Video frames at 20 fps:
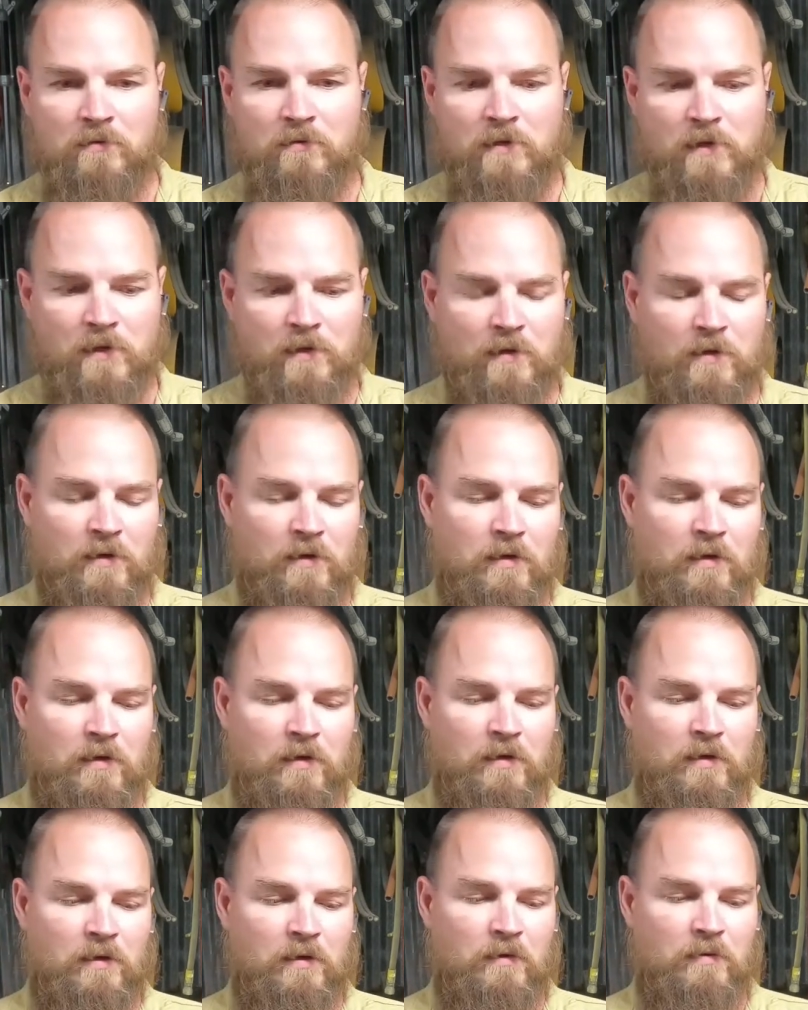
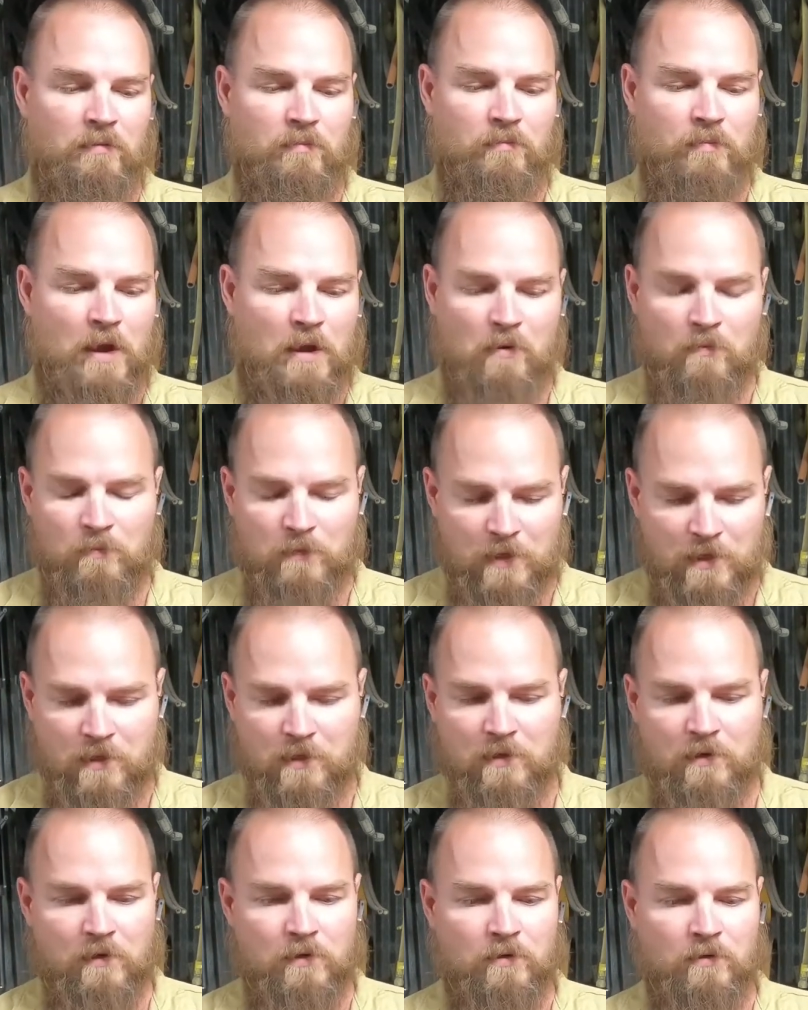at Mount
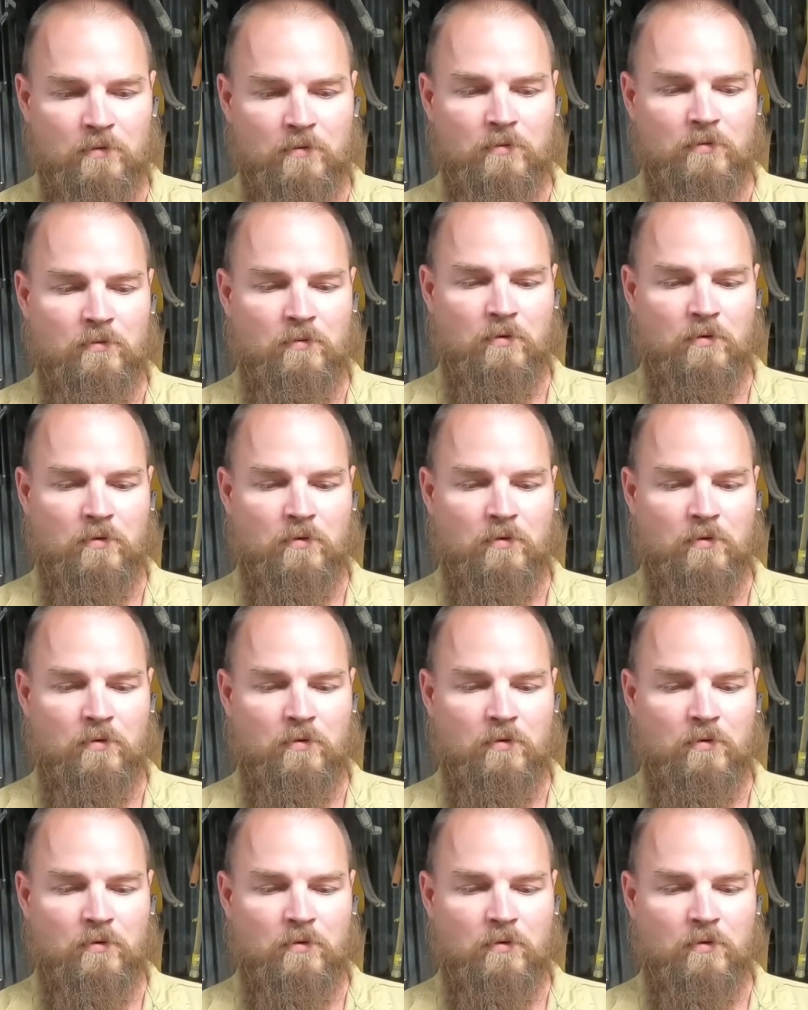Megiddo,